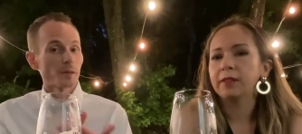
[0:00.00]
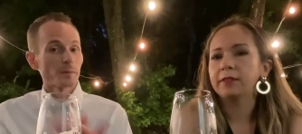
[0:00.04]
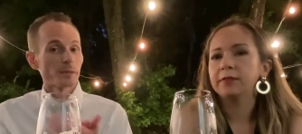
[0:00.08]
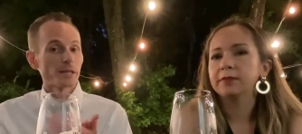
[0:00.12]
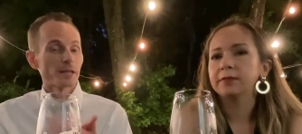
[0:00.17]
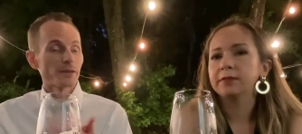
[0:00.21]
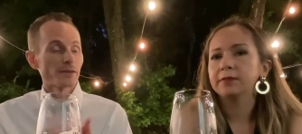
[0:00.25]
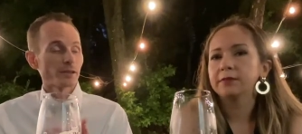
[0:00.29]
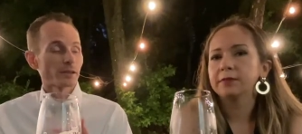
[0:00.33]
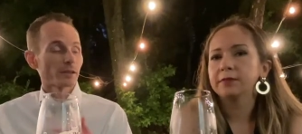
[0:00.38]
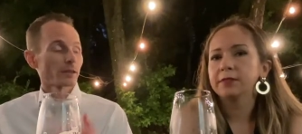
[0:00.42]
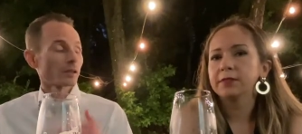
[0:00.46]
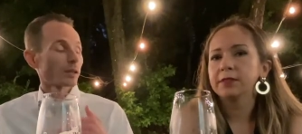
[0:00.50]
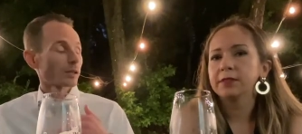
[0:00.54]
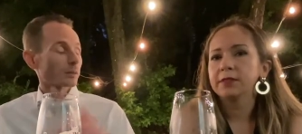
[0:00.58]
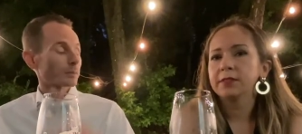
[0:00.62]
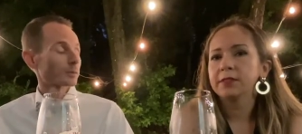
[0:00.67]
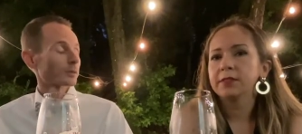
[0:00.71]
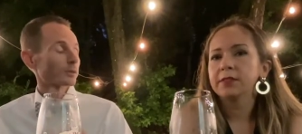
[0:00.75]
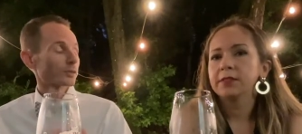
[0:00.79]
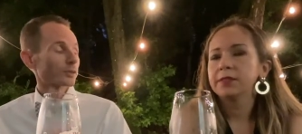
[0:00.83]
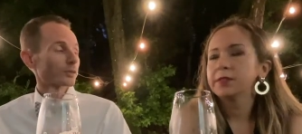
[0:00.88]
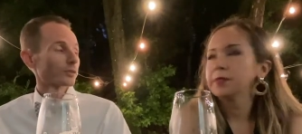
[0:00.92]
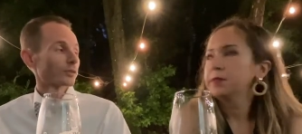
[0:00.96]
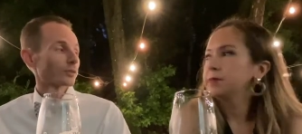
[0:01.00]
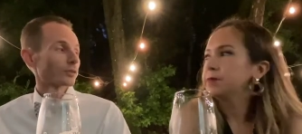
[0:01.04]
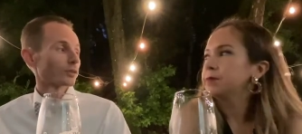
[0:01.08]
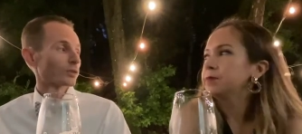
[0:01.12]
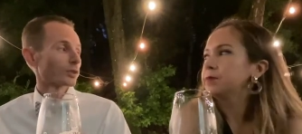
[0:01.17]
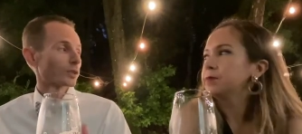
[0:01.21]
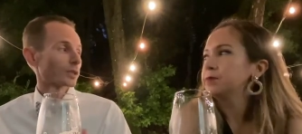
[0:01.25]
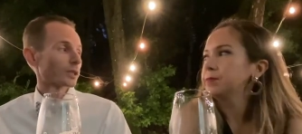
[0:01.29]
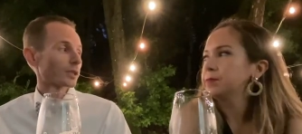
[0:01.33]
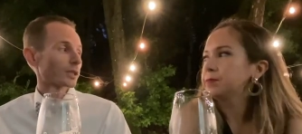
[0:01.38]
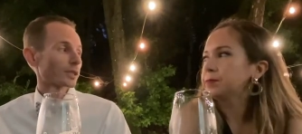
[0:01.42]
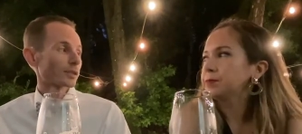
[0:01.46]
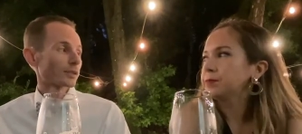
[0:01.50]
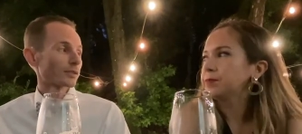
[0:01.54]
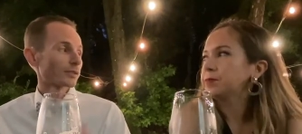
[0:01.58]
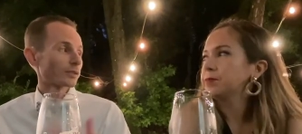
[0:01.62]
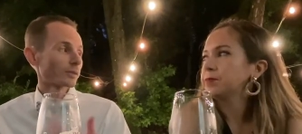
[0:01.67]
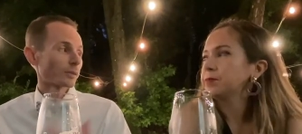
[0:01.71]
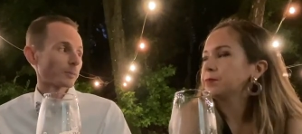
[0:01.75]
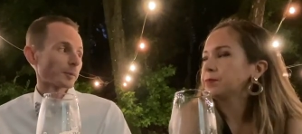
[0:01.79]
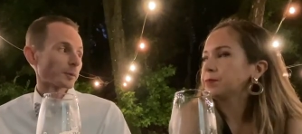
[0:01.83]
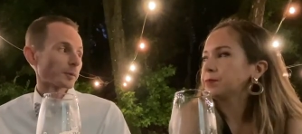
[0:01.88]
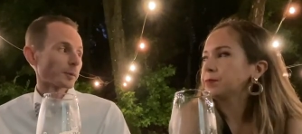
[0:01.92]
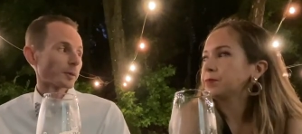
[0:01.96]
Speaker 1: I mean, I think a lot of breweries are looking at the
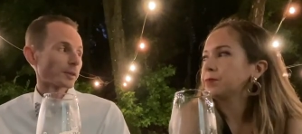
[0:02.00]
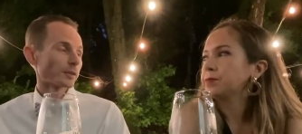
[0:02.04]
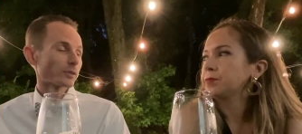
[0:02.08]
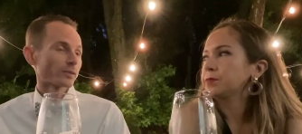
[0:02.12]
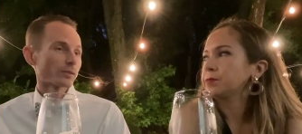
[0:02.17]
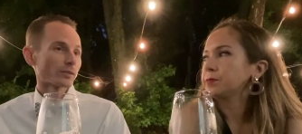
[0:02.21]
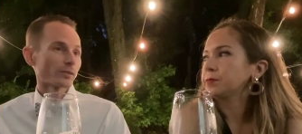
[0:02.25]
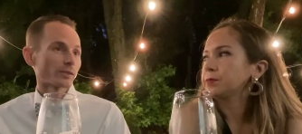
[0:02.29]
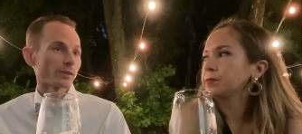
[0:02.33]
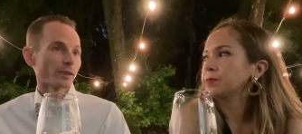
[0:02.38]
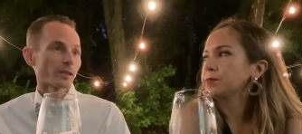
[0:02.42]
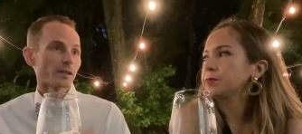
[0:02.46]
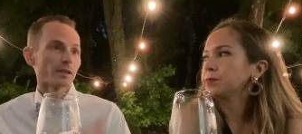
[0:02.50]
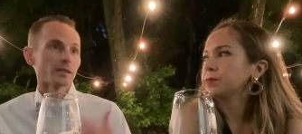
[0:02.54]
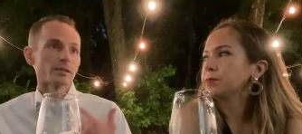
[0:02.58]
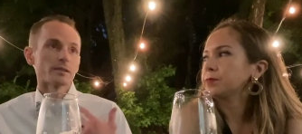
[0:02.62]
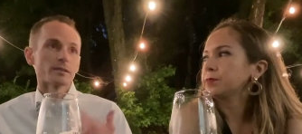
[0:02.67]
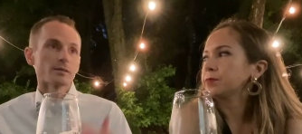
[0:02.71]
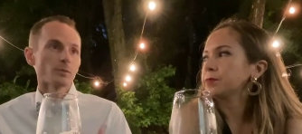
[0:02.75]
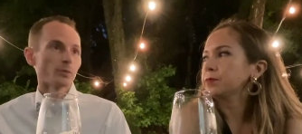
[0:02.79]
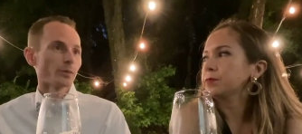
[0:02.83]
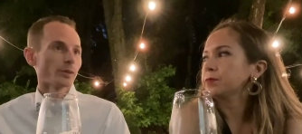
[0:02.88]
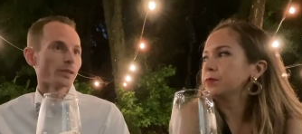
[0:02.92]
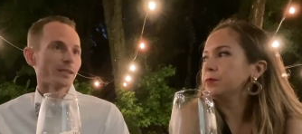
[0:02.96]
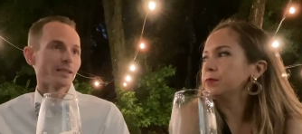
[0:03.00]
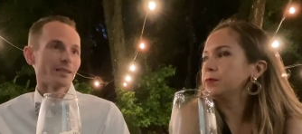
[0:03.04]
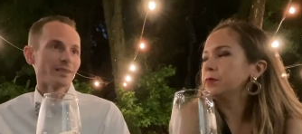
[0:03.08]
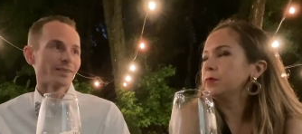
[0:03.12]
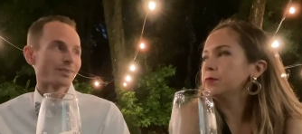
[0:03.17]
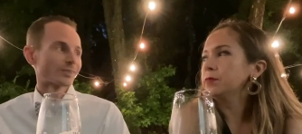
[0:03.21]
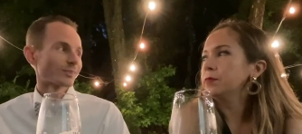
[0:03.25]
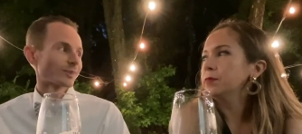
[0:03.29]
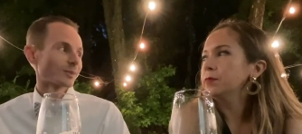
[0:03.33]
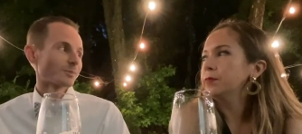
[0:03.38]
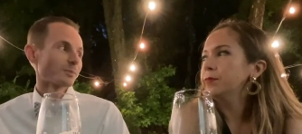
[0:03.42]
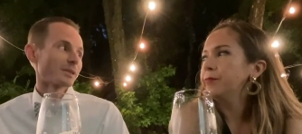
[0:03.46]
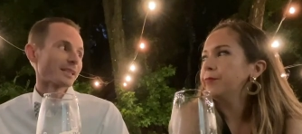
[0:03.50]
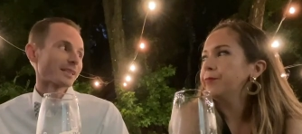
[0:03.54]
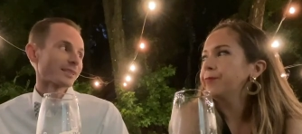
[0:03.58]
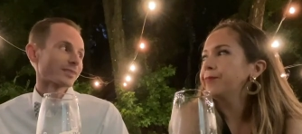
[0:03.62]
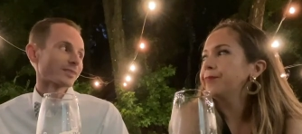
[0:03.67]
summer months and saying we need to start making